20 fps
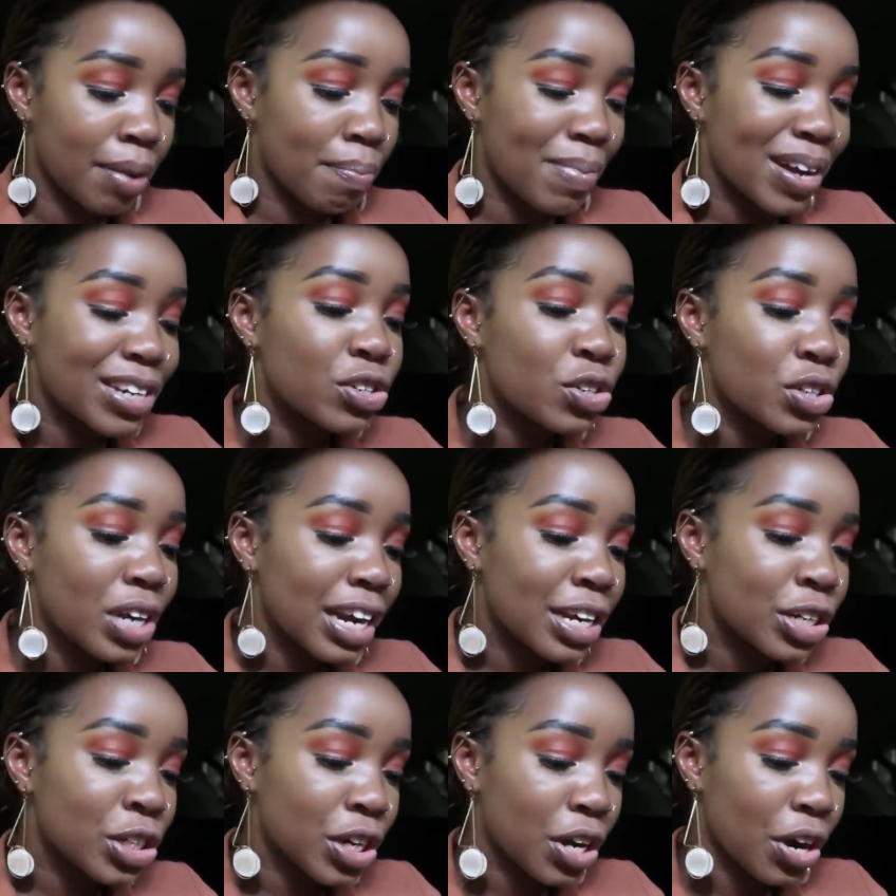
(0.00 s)
but
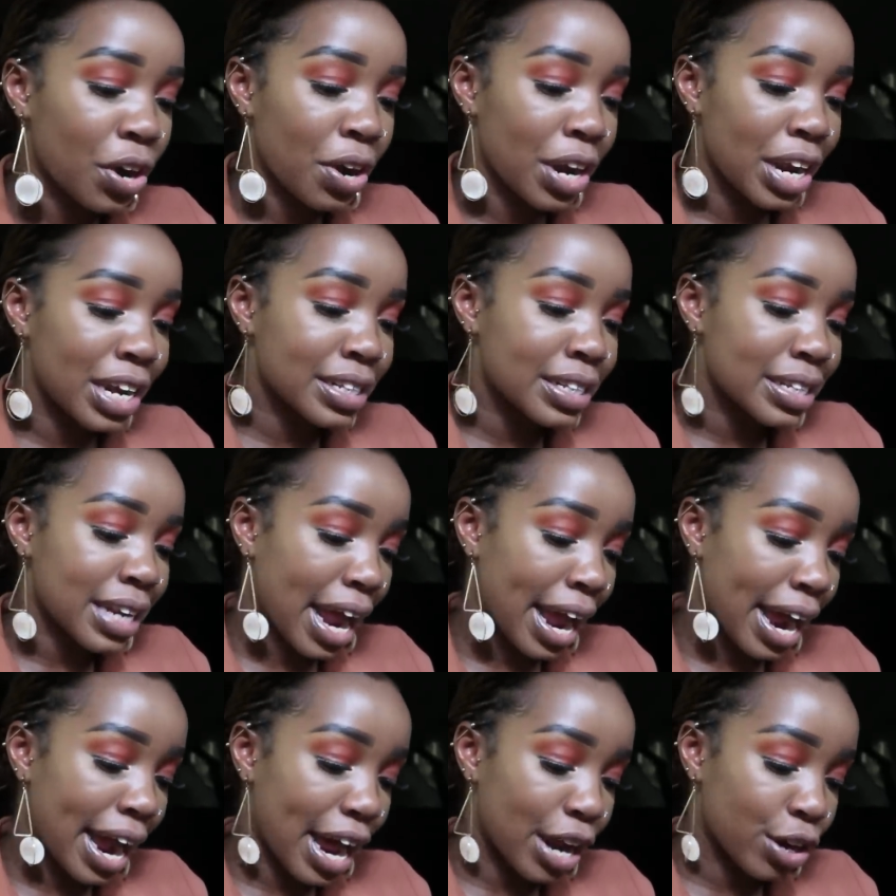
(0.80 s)
usually she creates
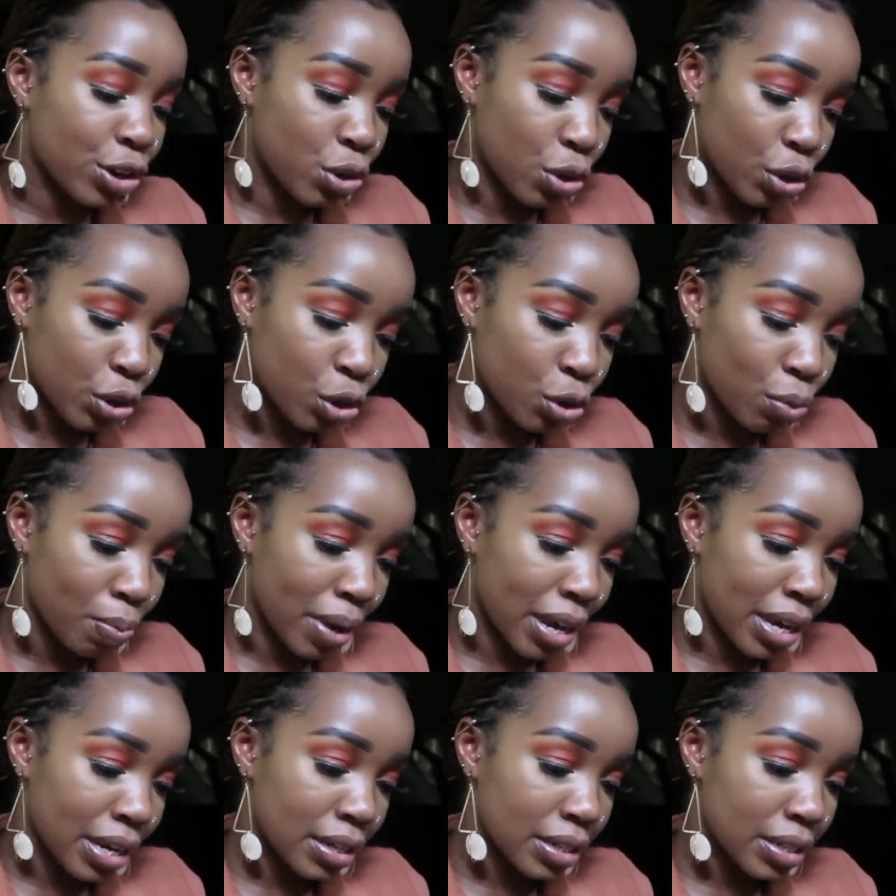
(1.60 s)
like a
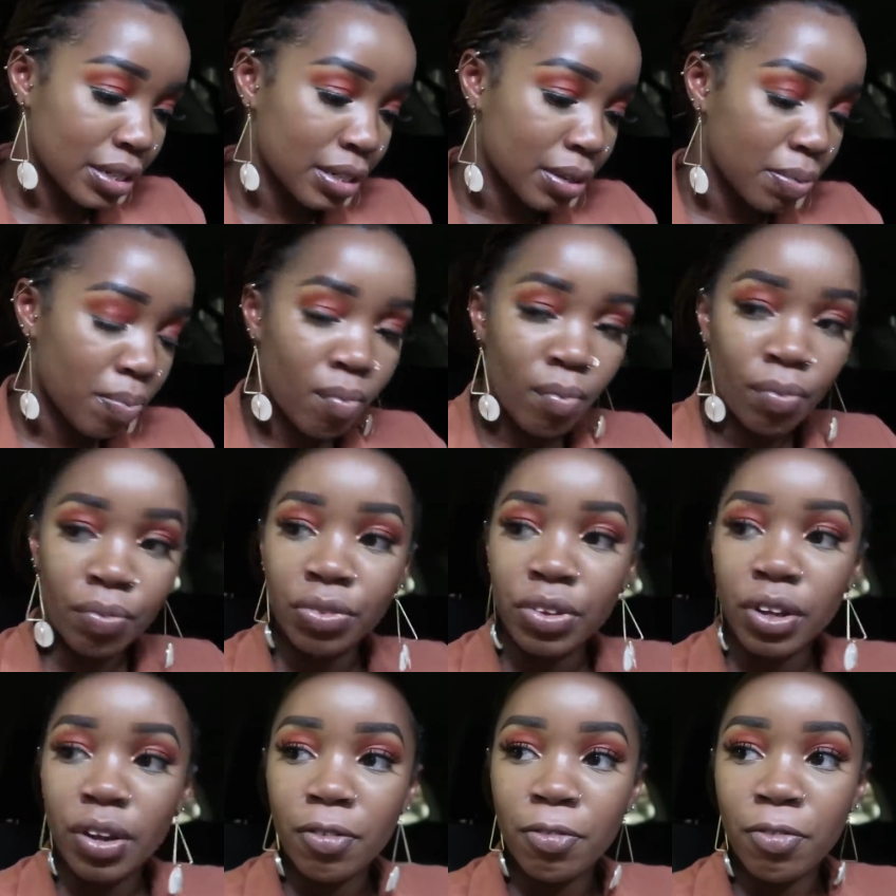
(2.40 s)
document
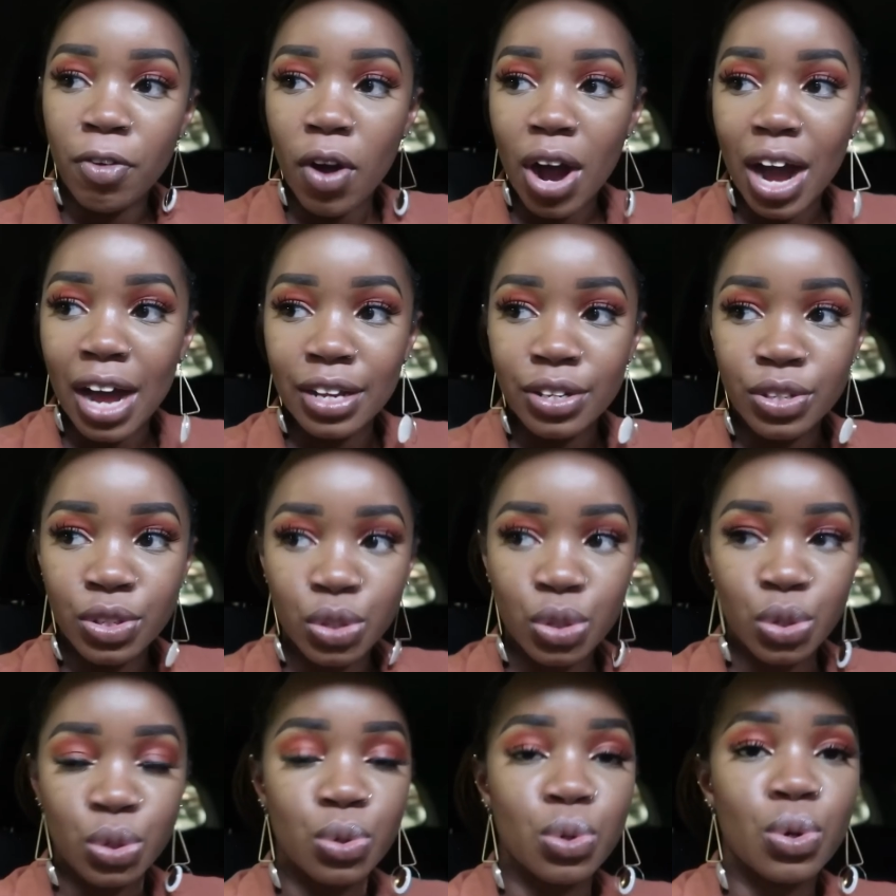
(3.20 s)
for us
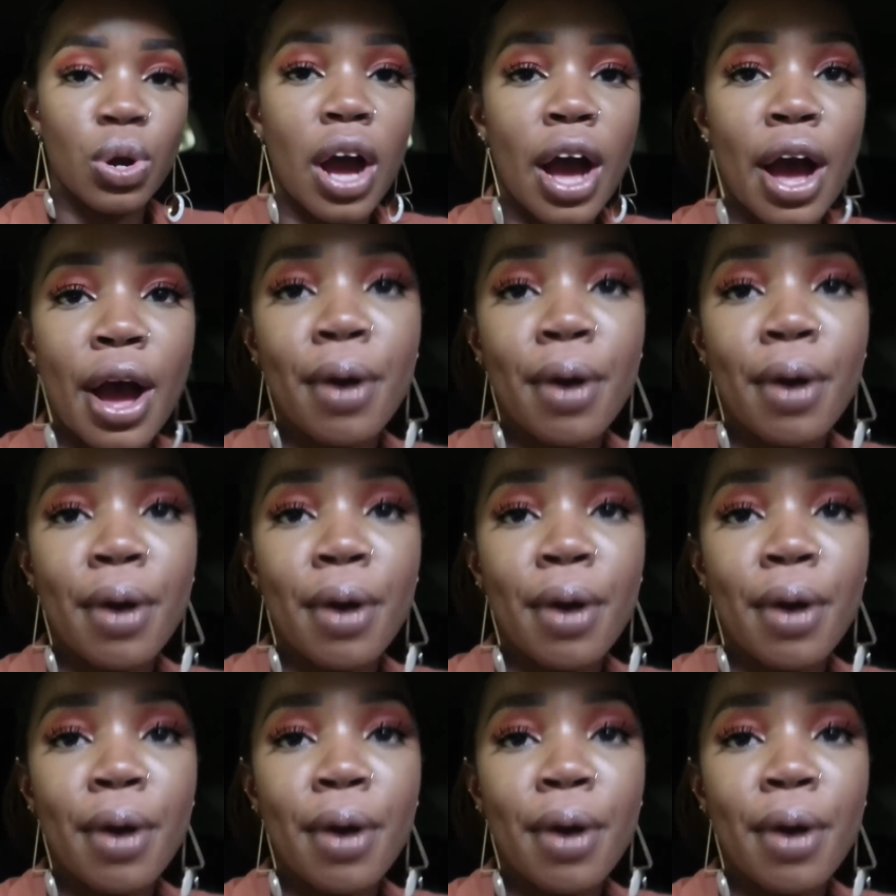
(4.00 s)
to